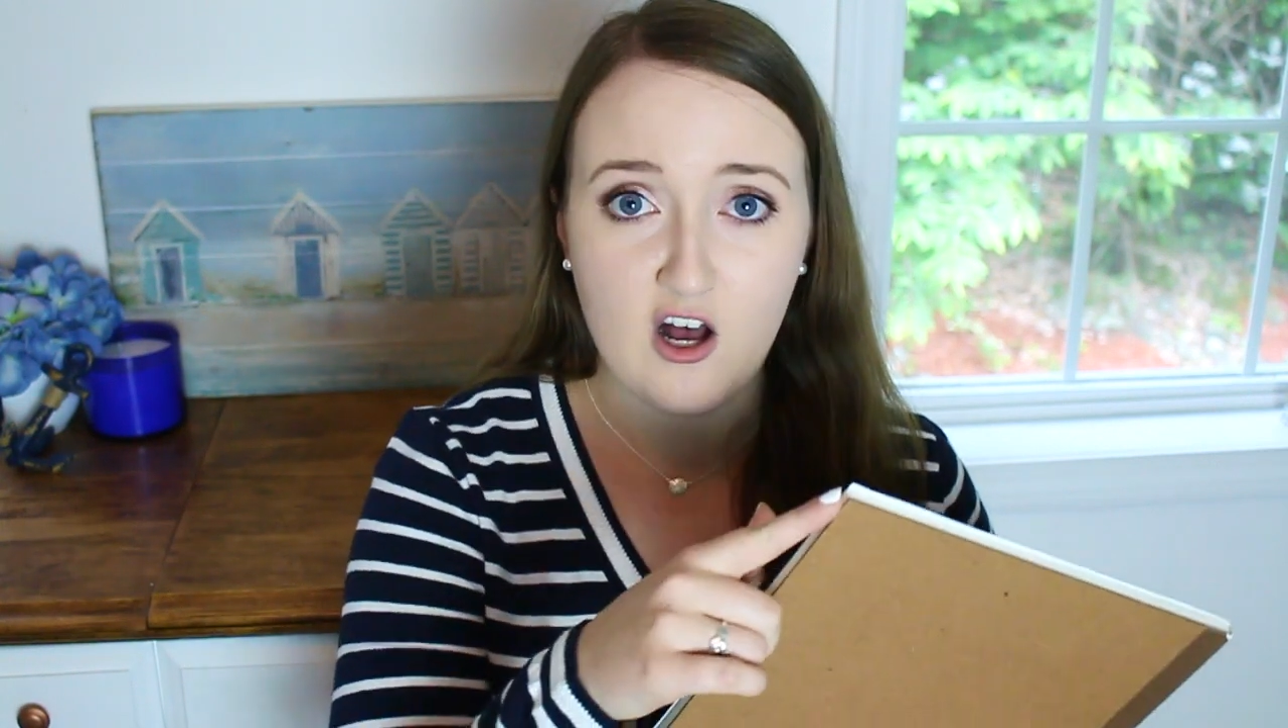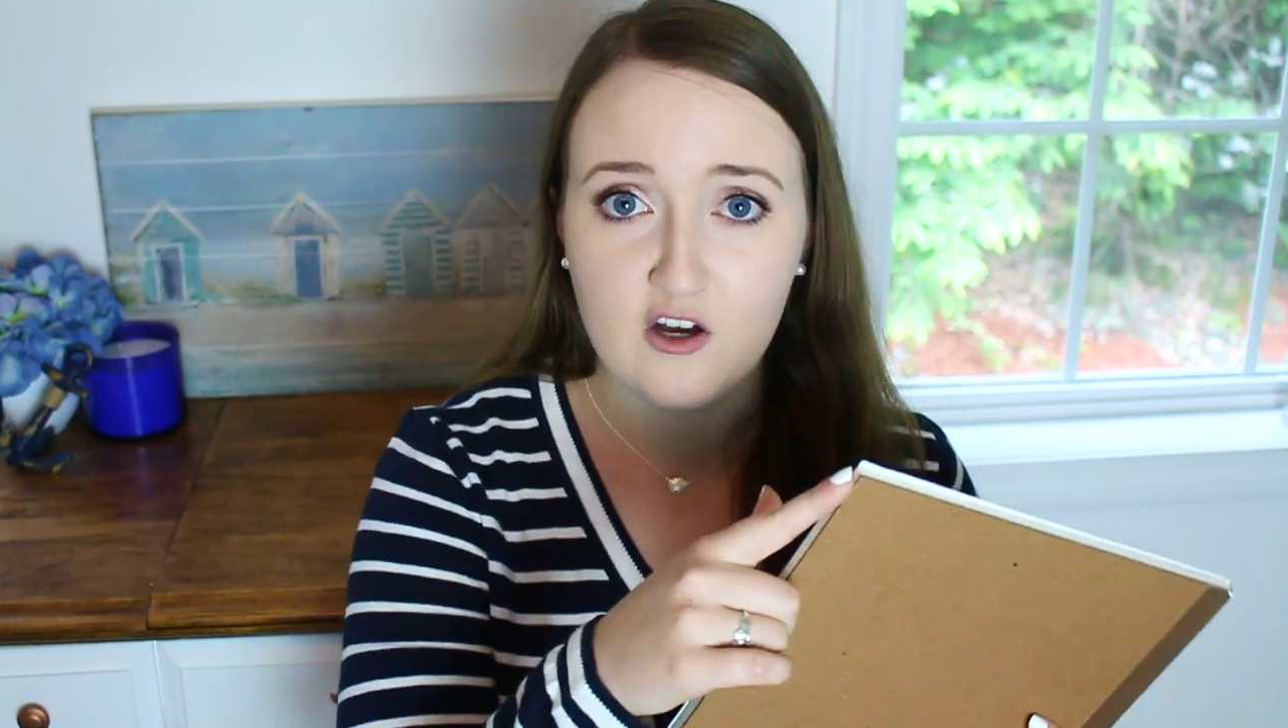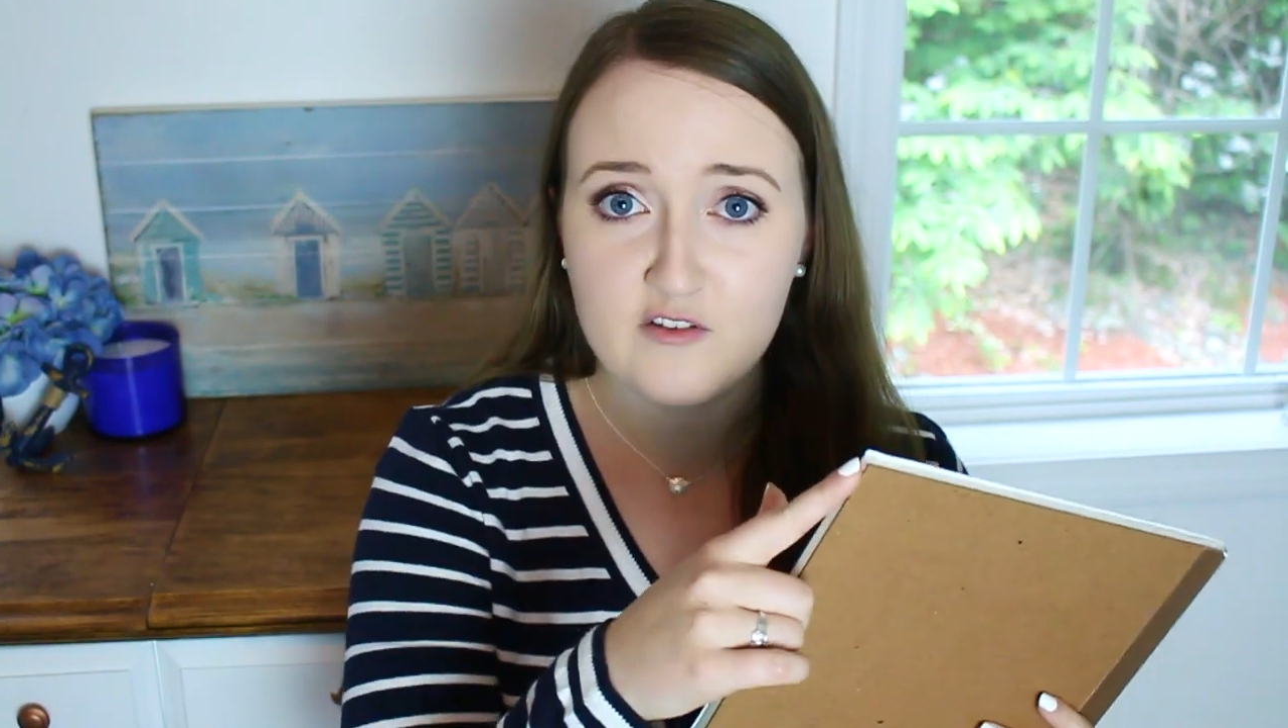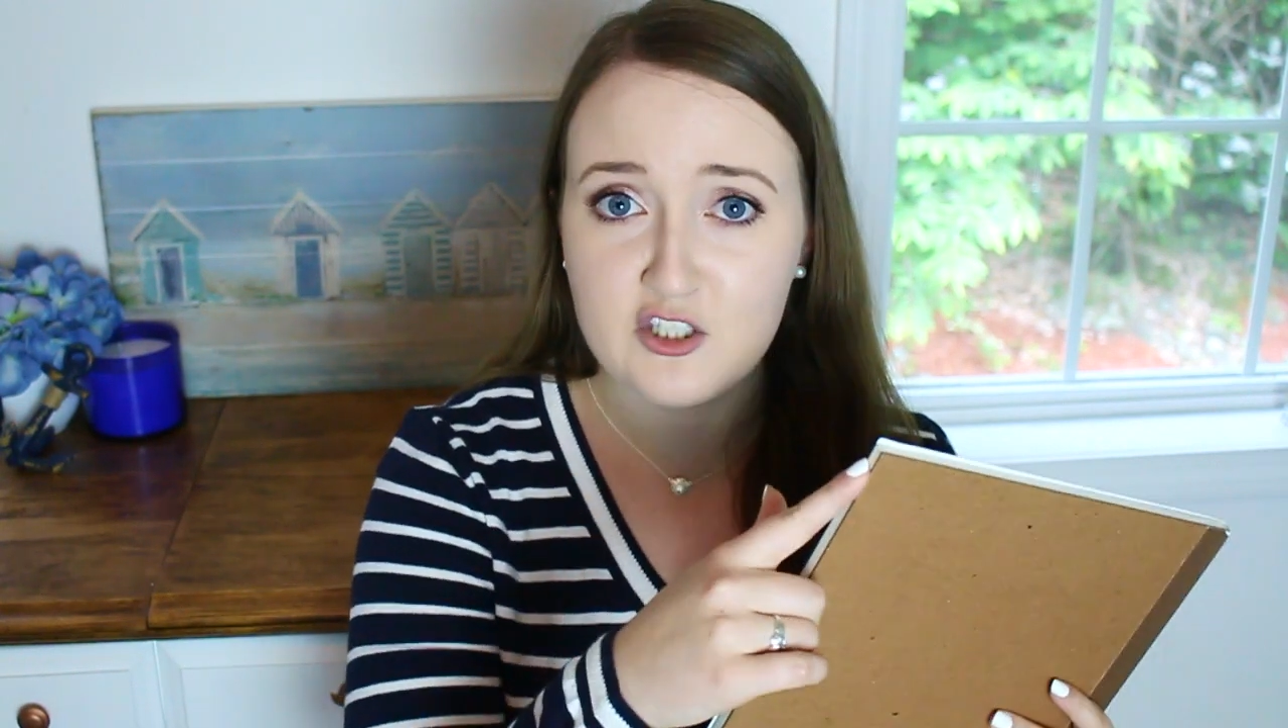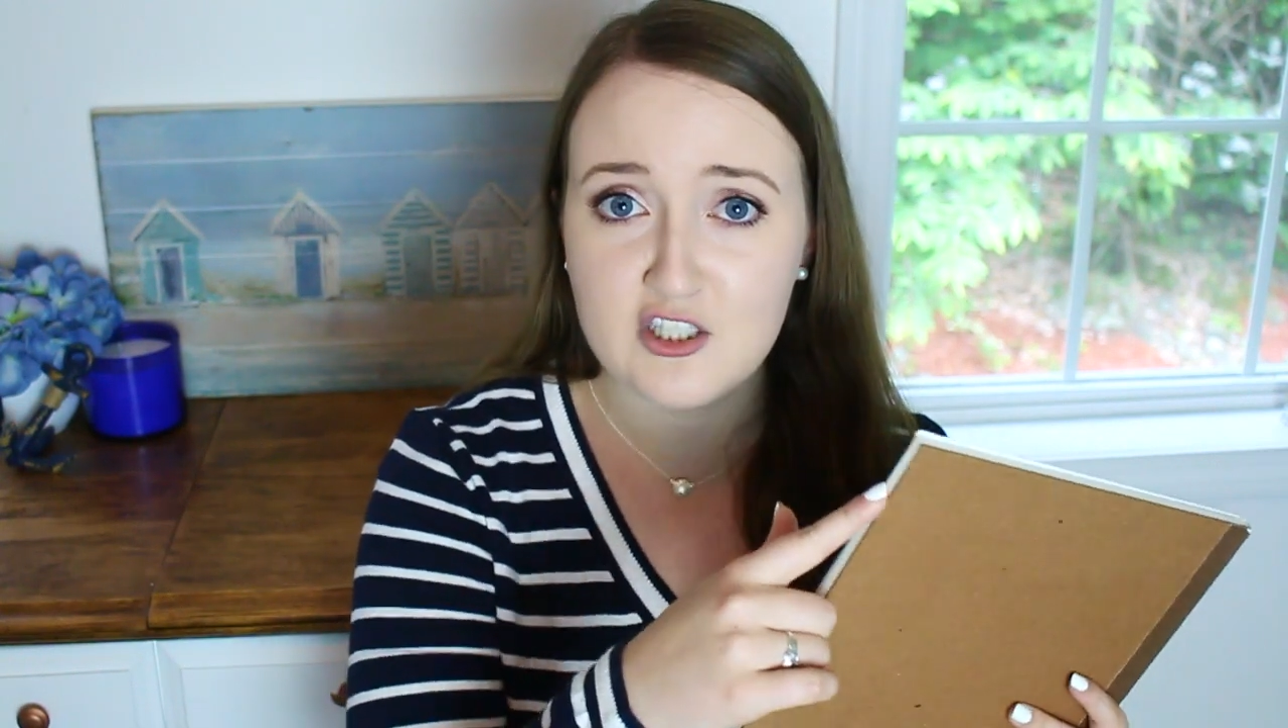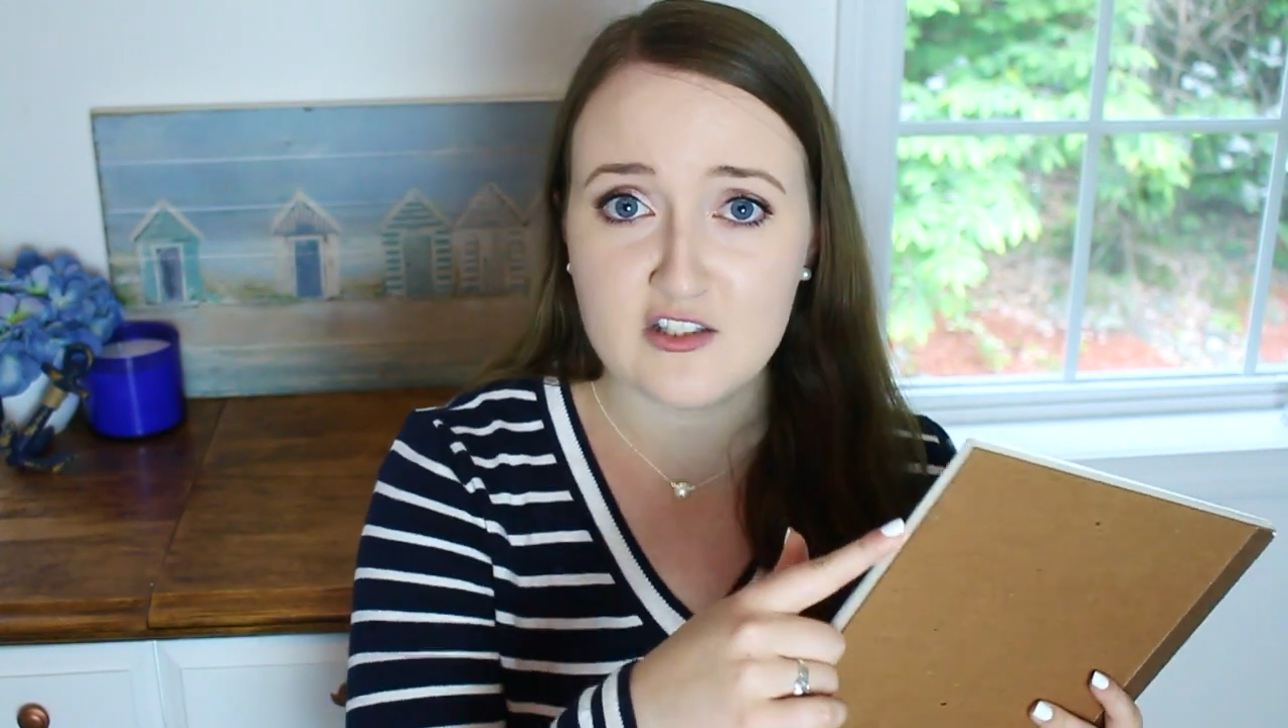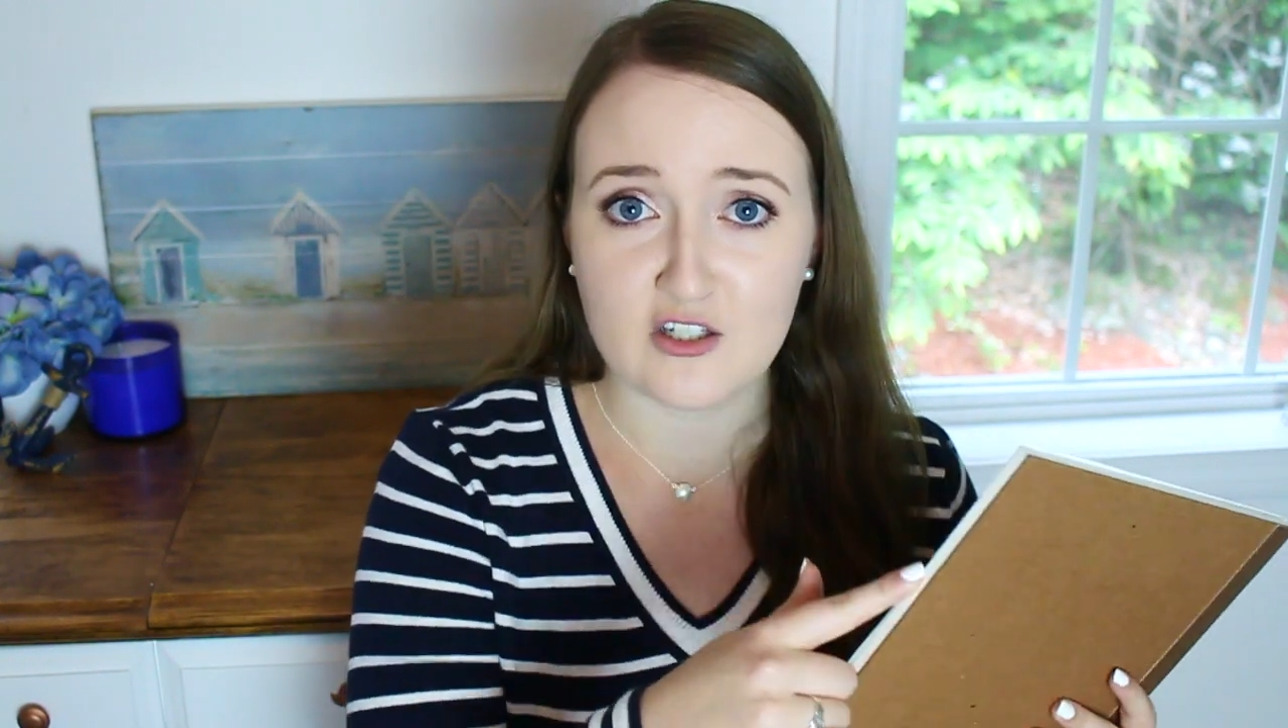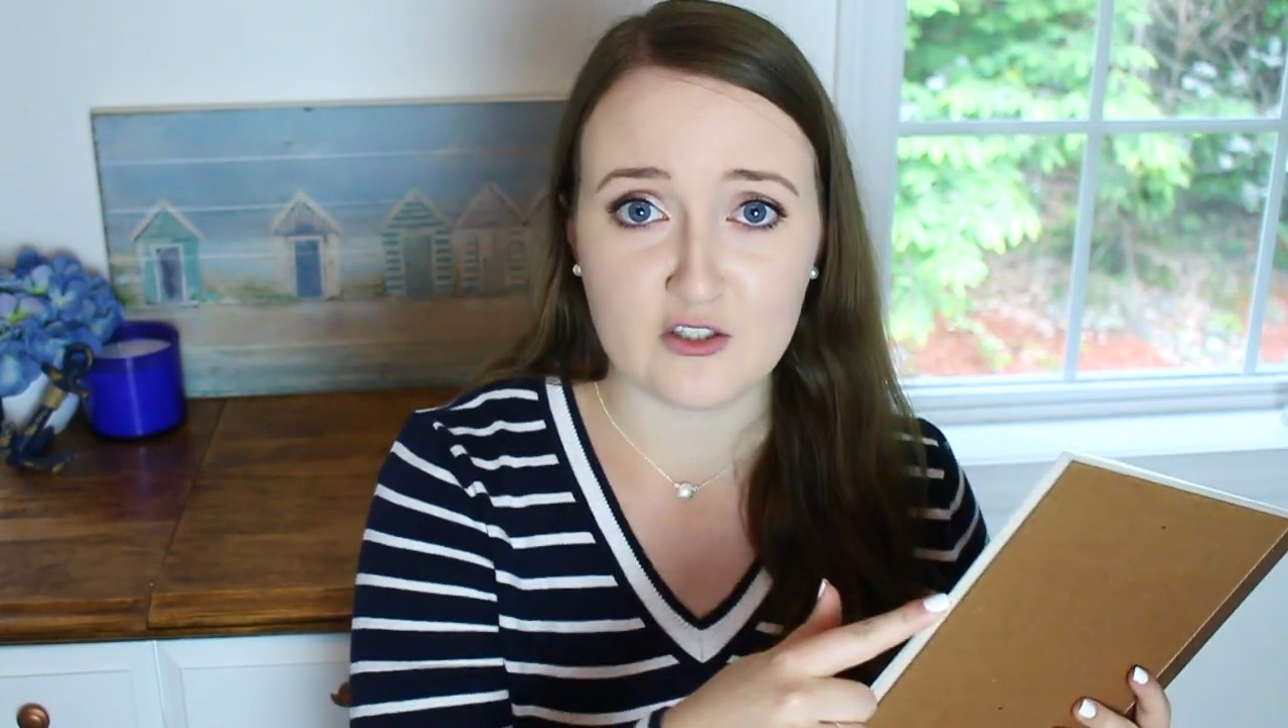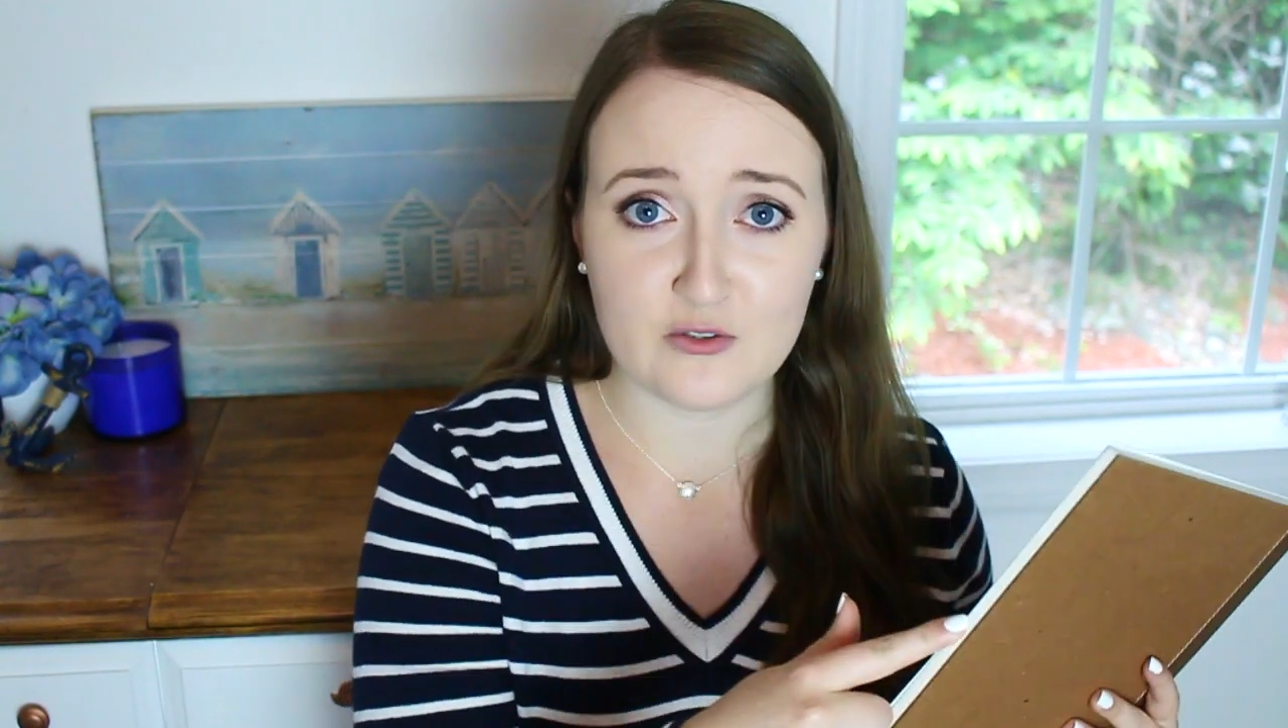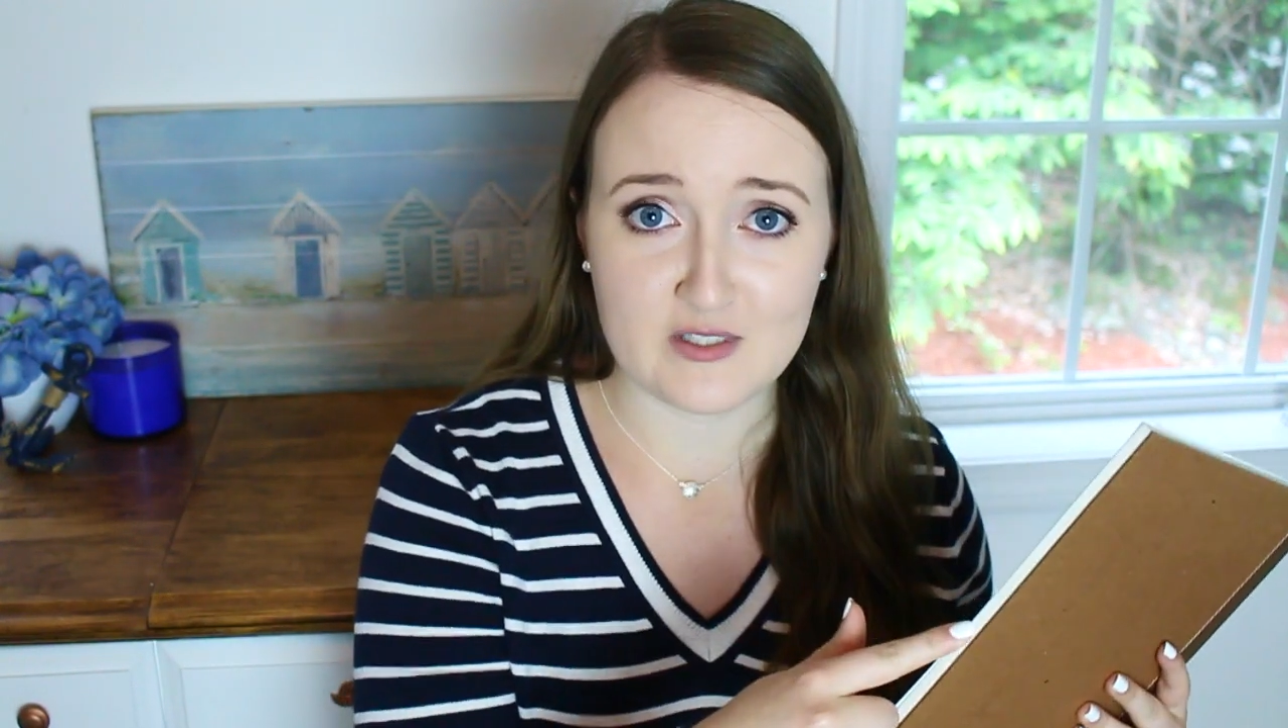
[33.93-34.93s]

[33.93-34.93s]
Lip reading: all of the sheets are glued